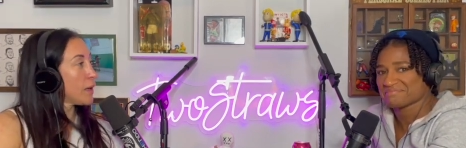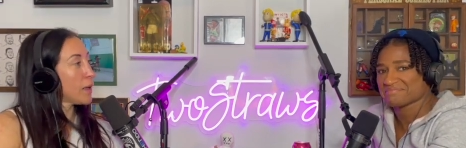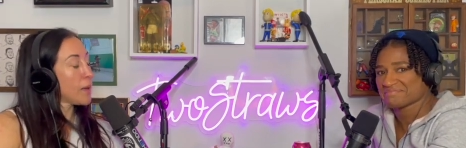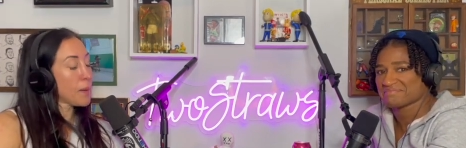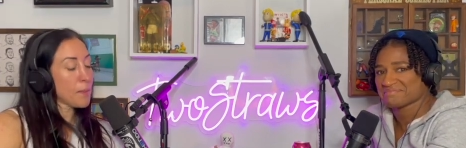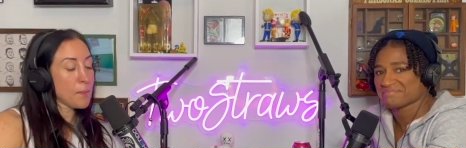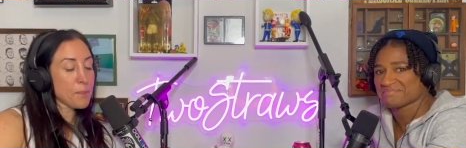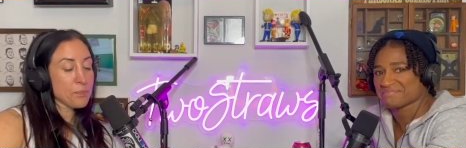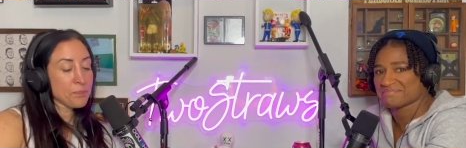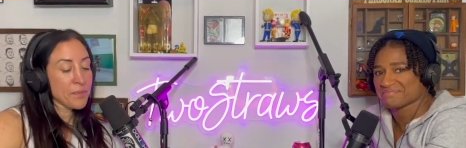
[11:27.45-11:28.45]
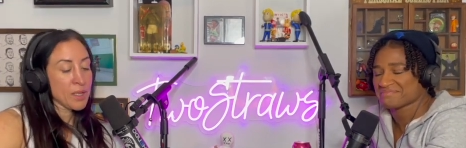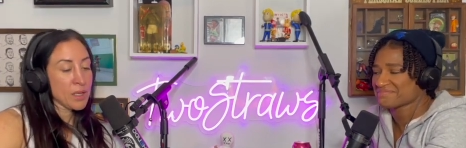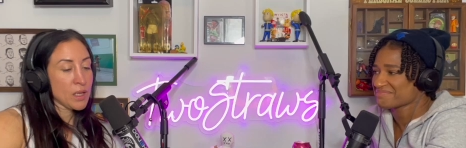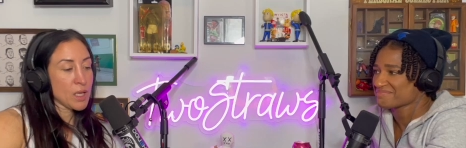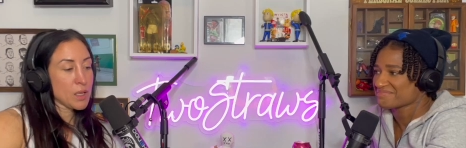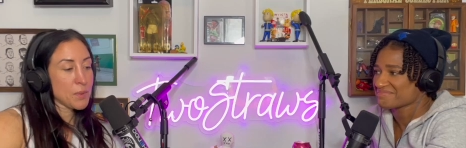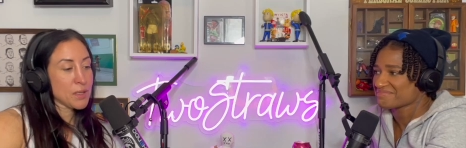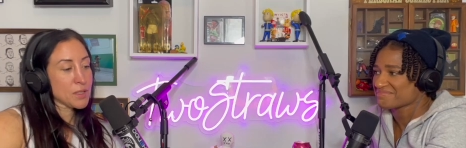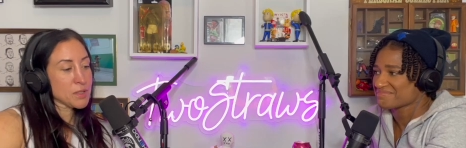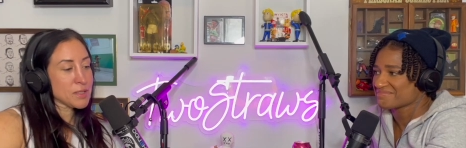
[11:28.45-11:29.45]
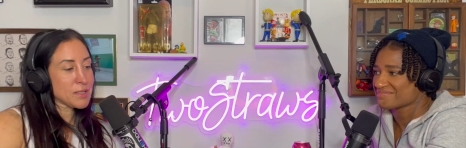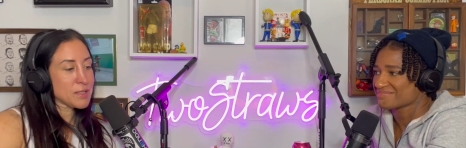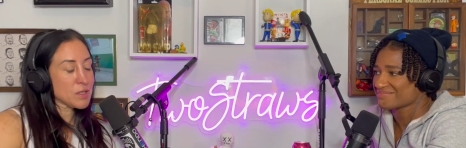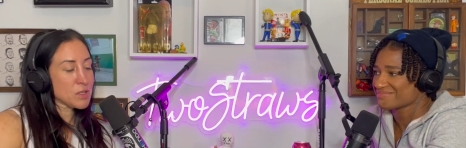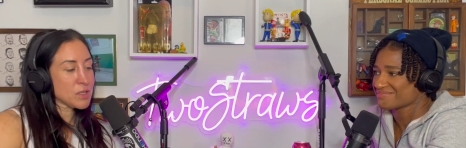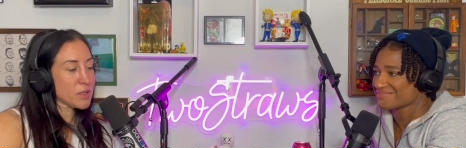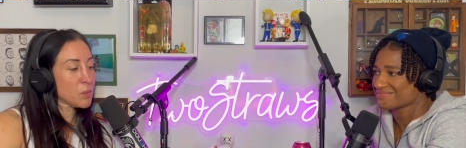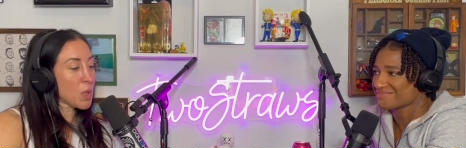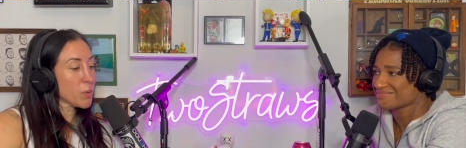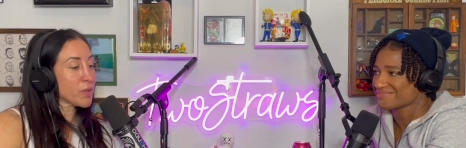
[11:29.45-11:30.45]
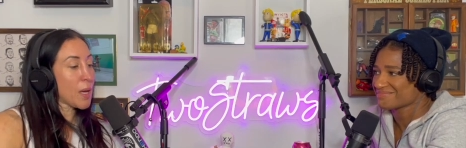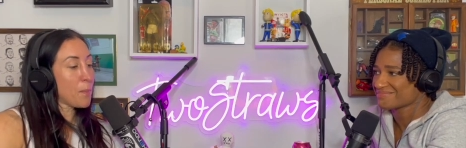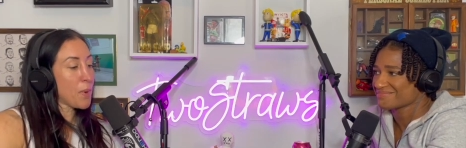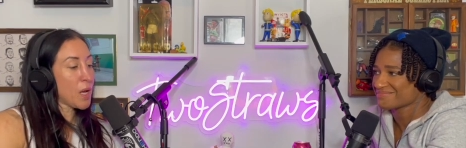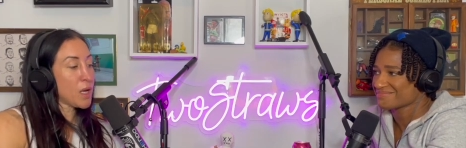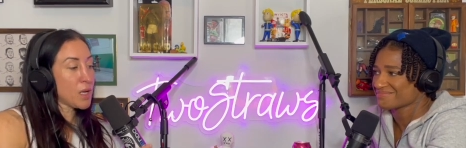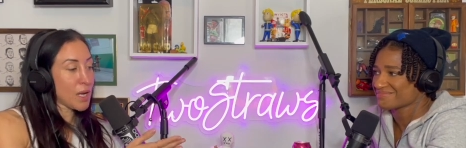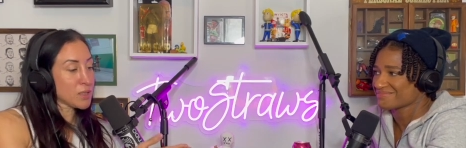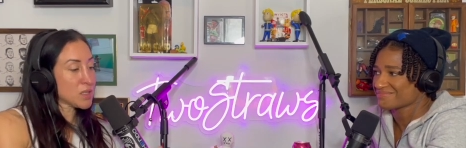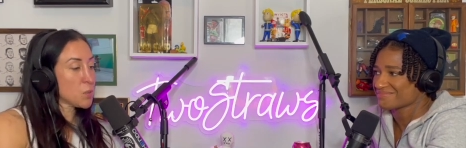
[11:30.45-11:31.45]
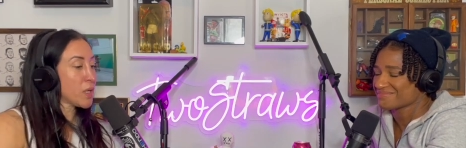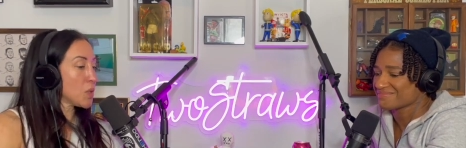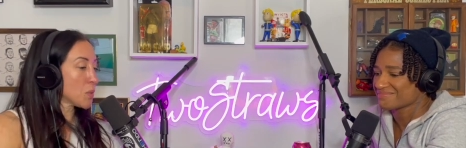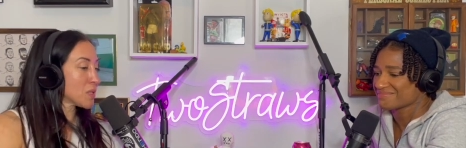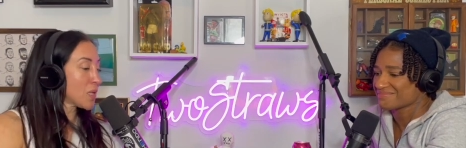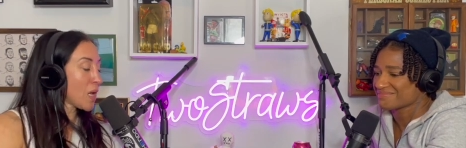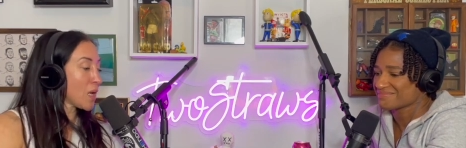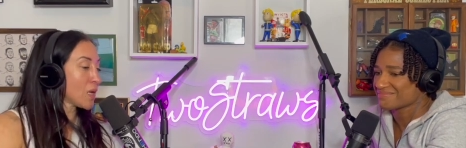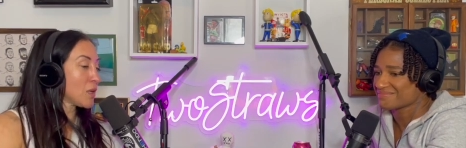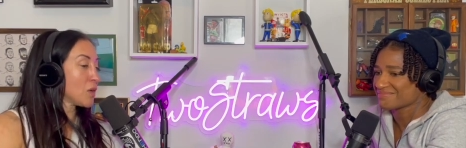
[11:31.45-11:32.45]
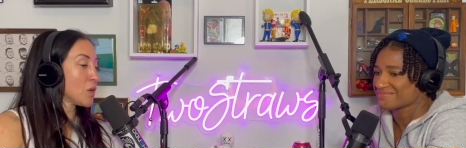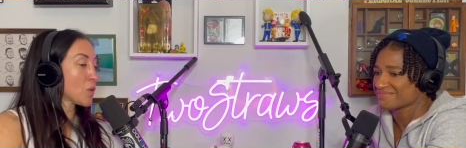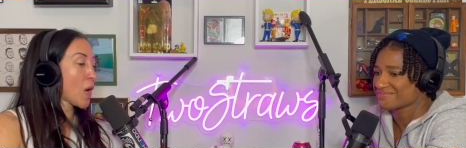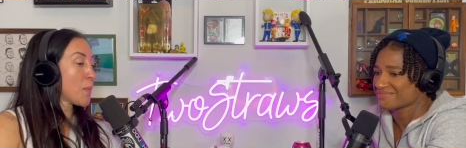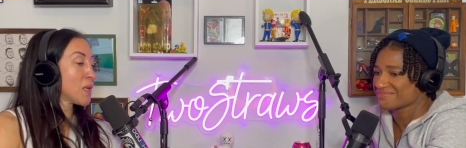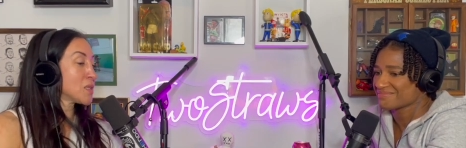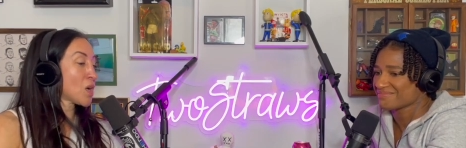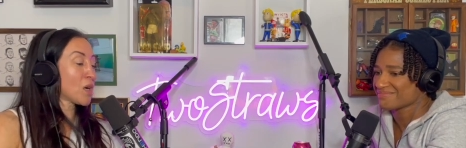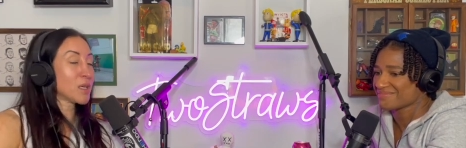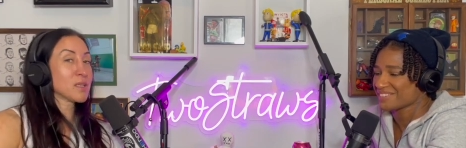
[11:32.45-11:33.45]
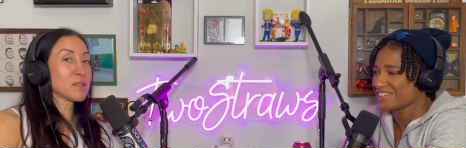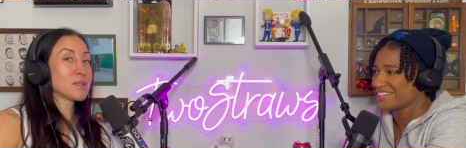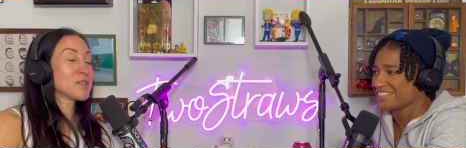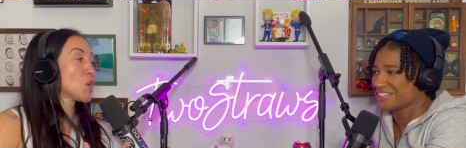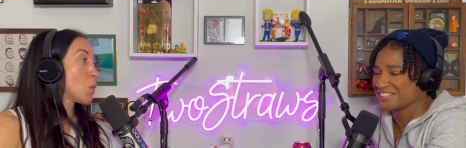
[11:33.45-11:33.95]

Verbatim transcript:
Speaker 1: Um, and I mean, there's there's nothing wrong with that. But as to what you were saying, you know, coming and talking so